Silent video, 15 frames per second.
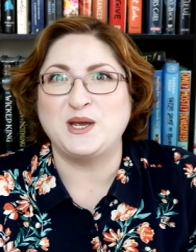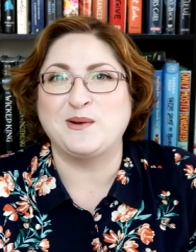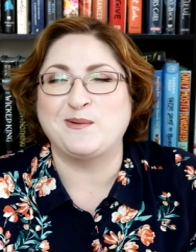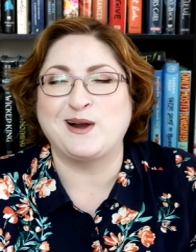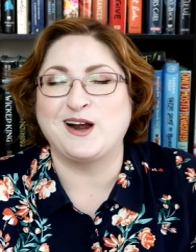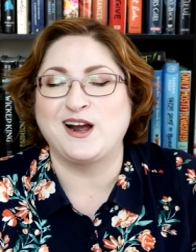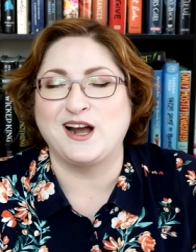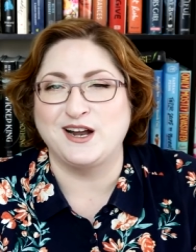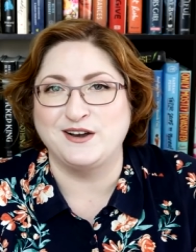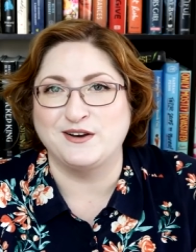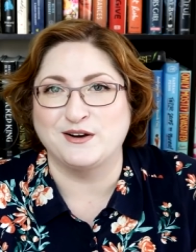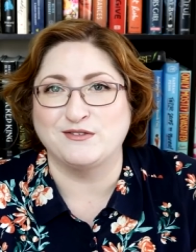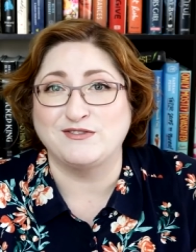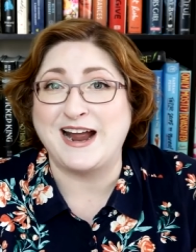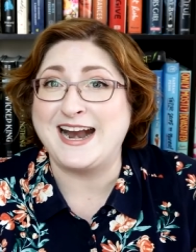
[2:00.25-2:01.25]
you are
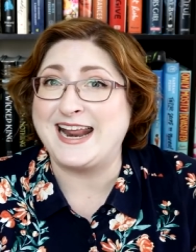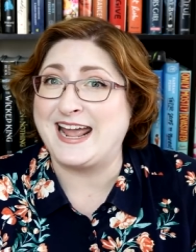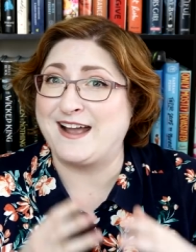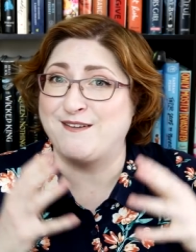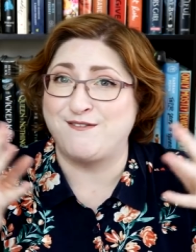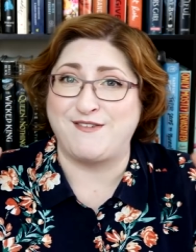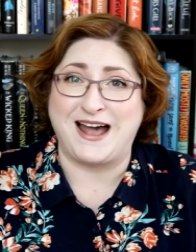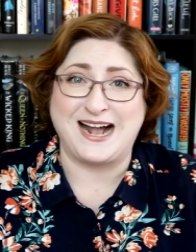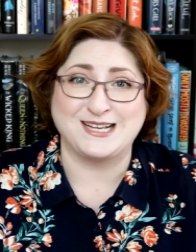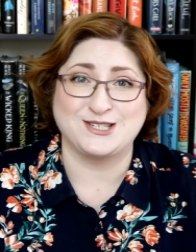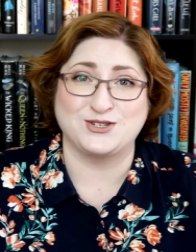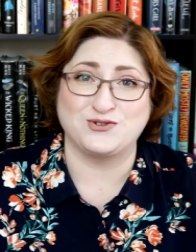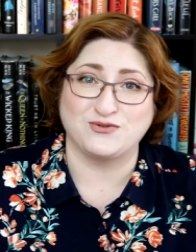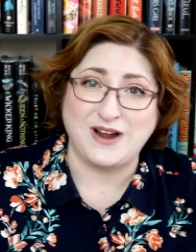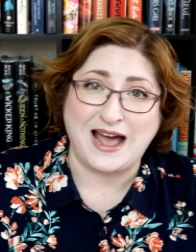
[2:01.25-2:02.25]
underwriting,
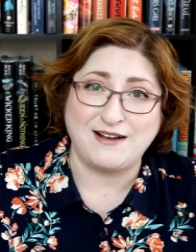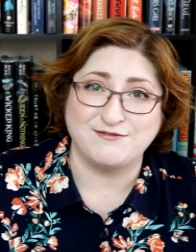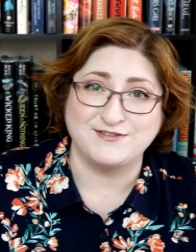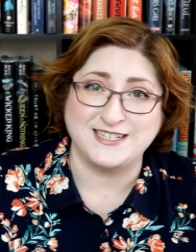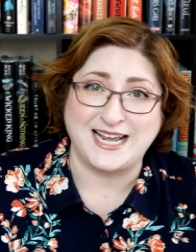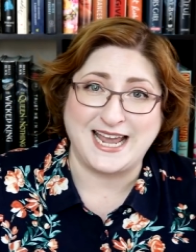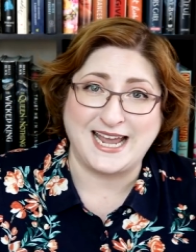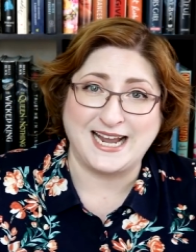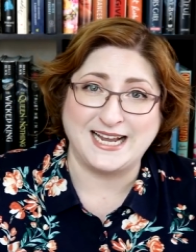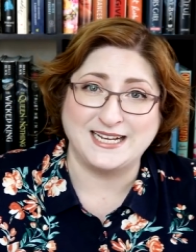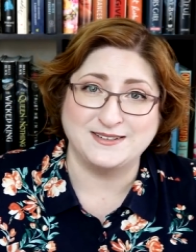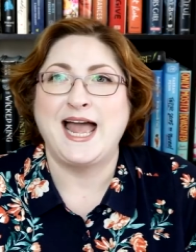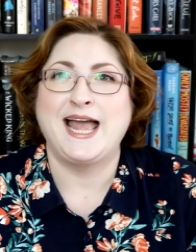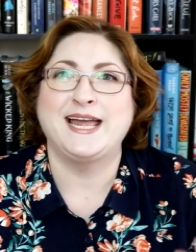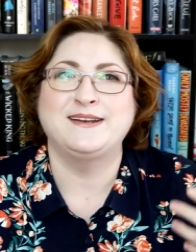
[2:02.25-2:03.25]
fast
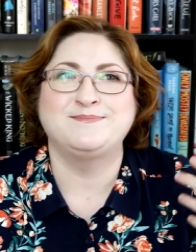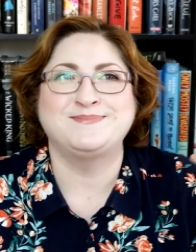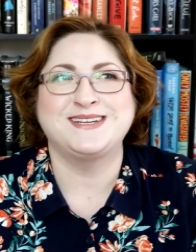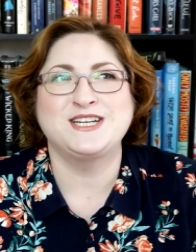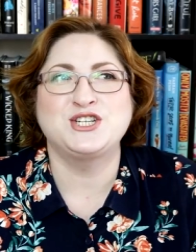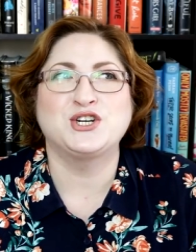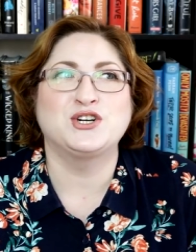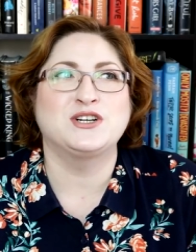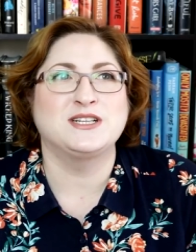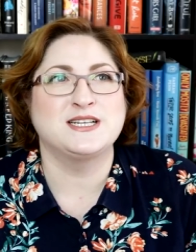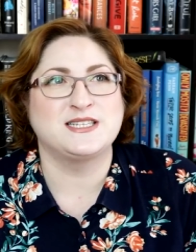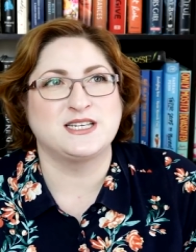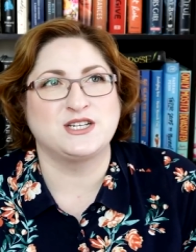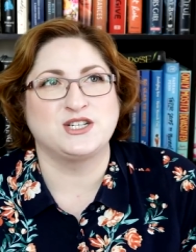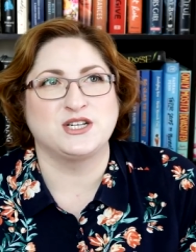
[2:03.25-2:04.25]
drafting. And
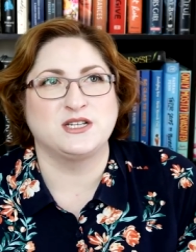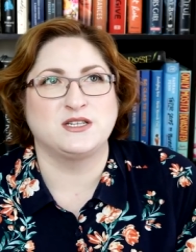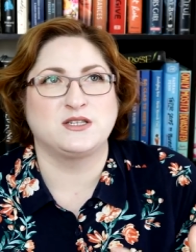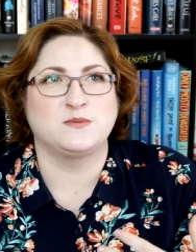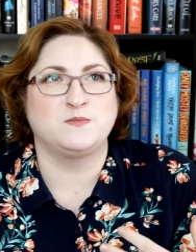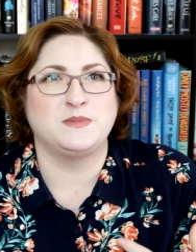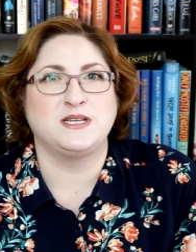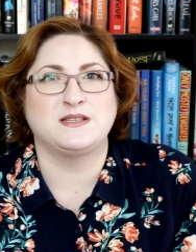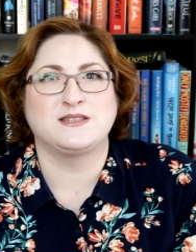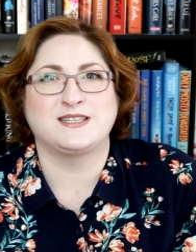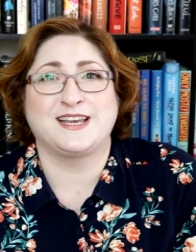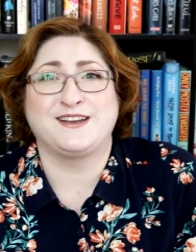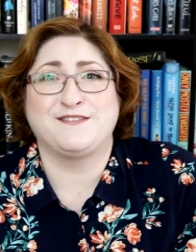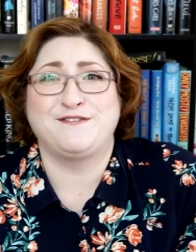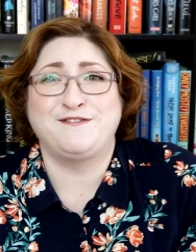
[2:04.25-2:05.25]
internalizations means
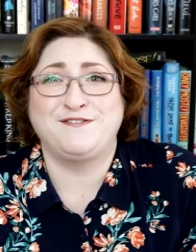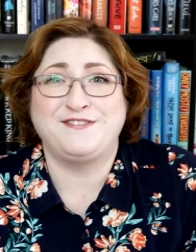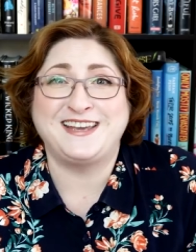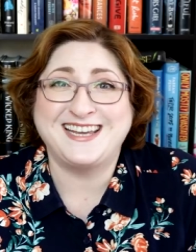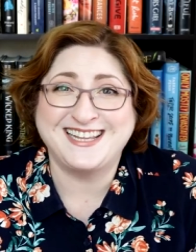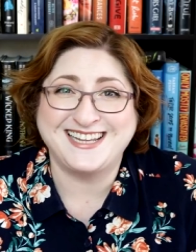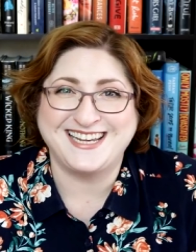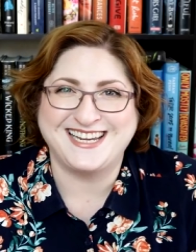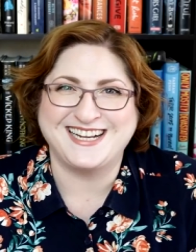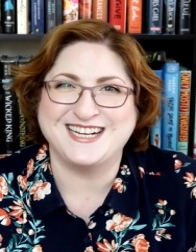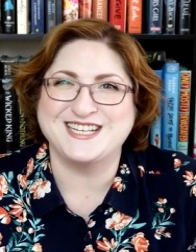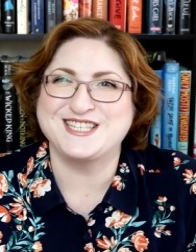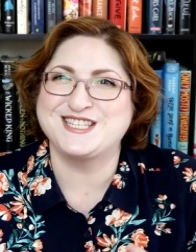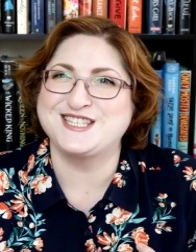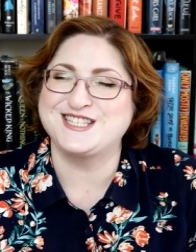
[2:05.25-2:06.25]
like
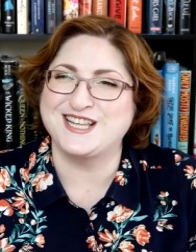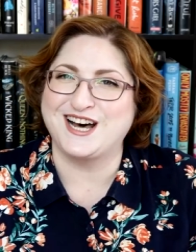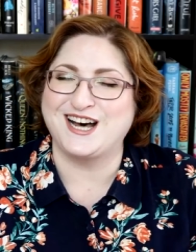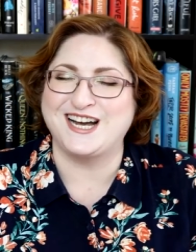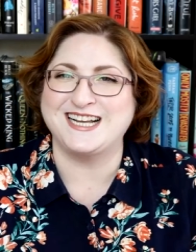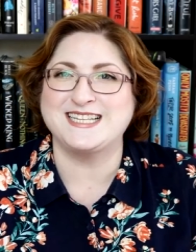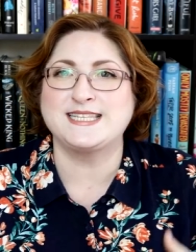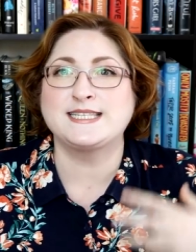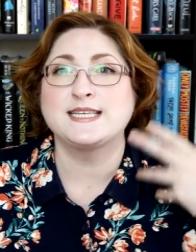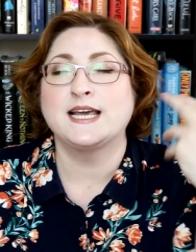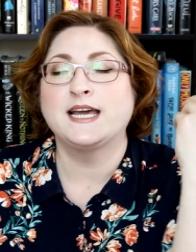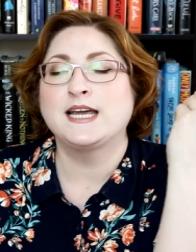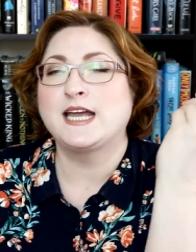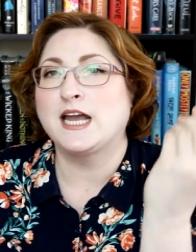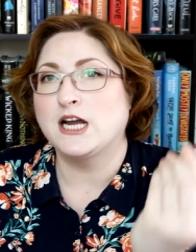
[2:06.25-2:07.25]
feelings, thoughts,
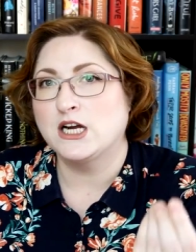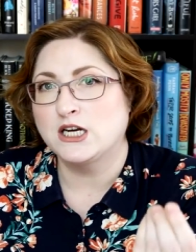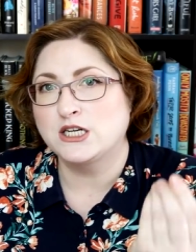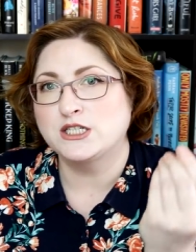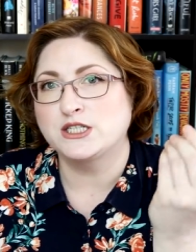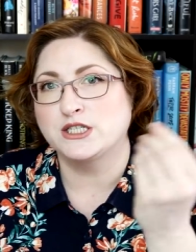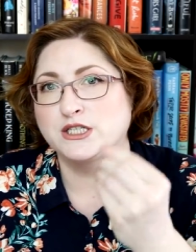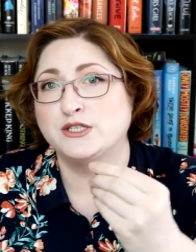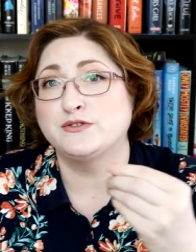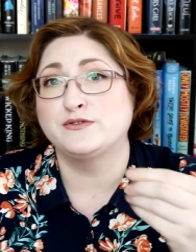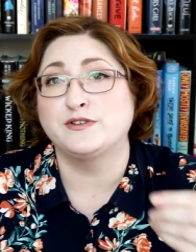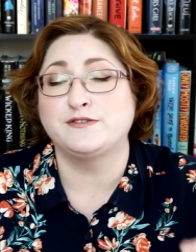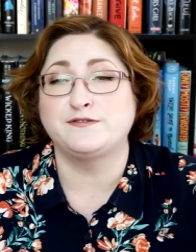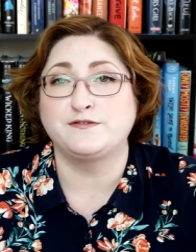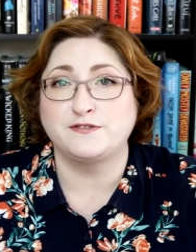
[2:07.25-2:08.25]
character
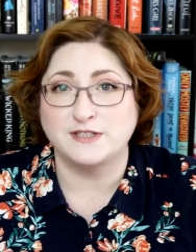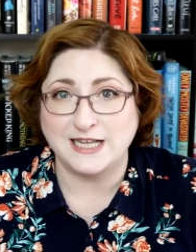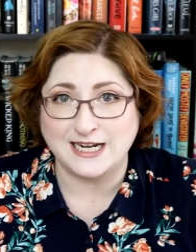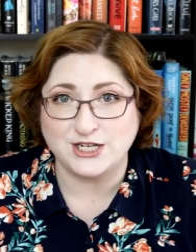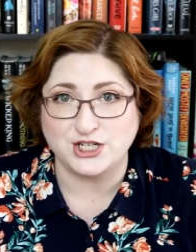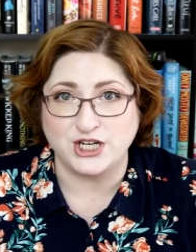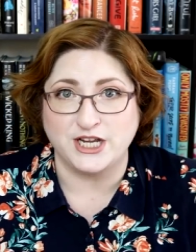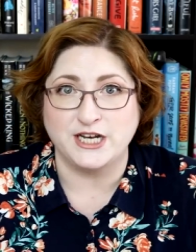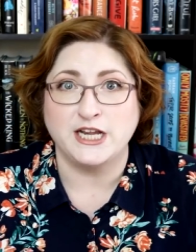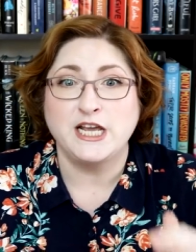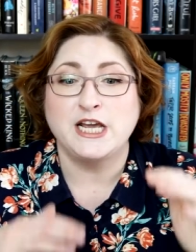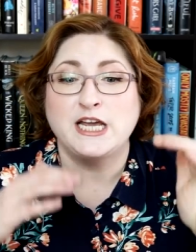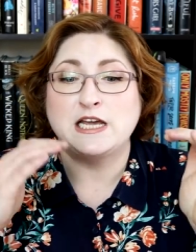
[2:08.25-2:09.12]
reflection.